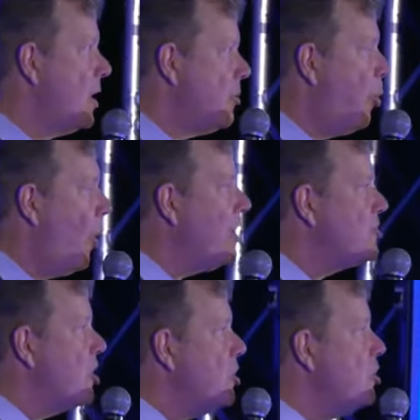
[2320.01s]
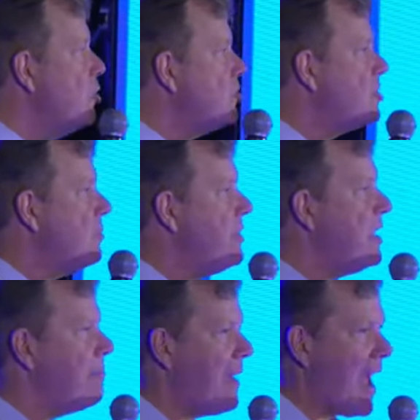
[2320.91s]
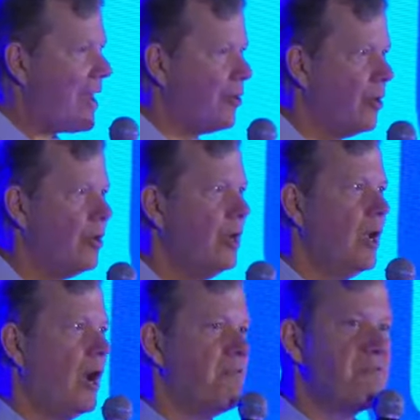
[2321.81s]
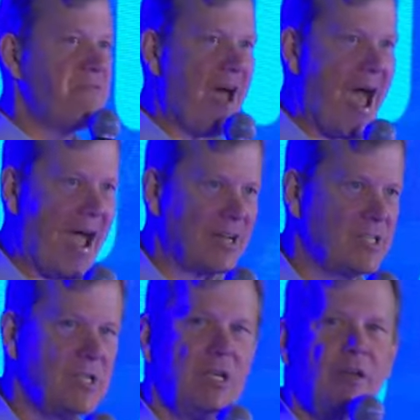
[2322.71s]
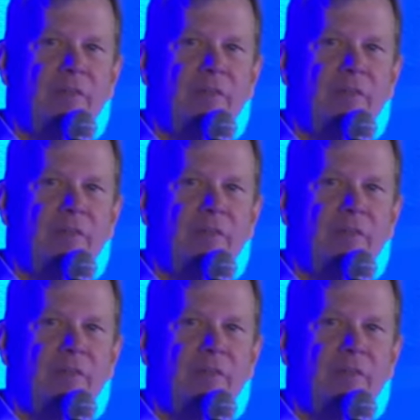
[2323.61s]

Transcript: The point is, it used to be a matter of fact